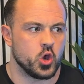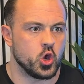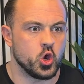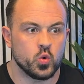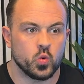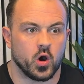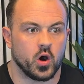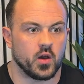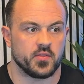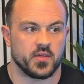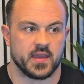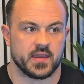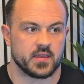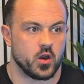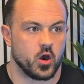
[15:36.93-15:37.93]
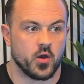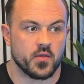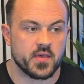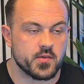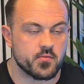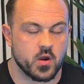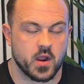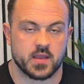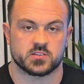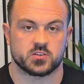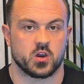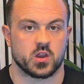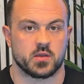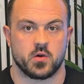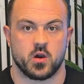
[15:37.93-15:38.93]
Who are they? Are they the right
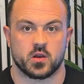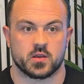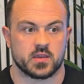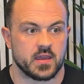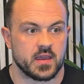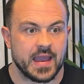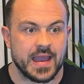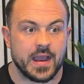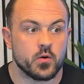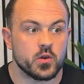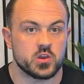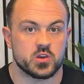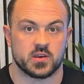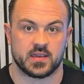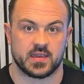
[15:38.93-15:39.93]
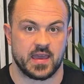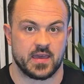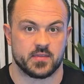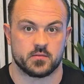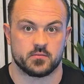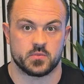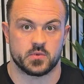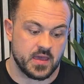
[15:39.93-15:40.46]
target market? How are you going to get them?